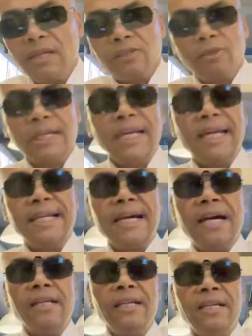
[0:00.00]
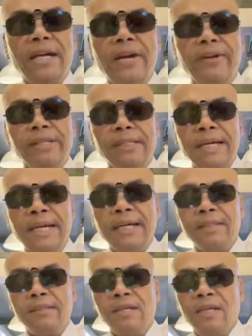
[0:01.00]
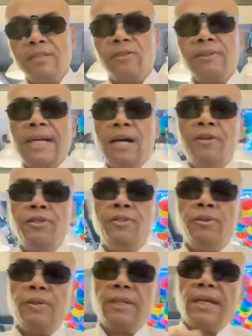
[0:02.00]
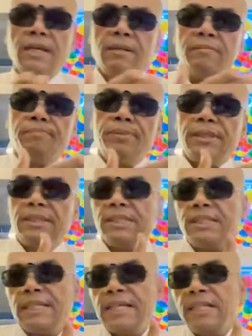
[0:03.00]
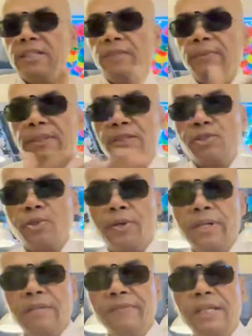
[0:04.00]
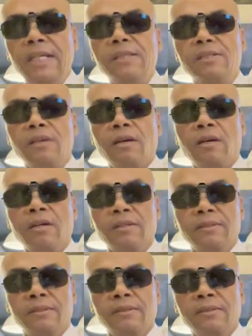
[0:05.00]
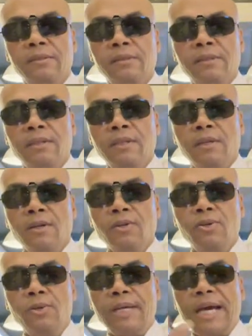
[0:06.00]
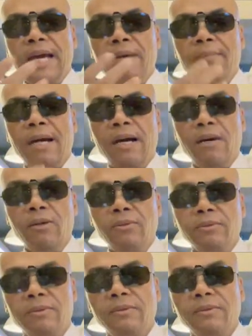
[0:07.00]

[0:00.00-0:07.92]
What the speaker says: So they cannot inherit land. So now you can put this together with the story of Esau, who came out.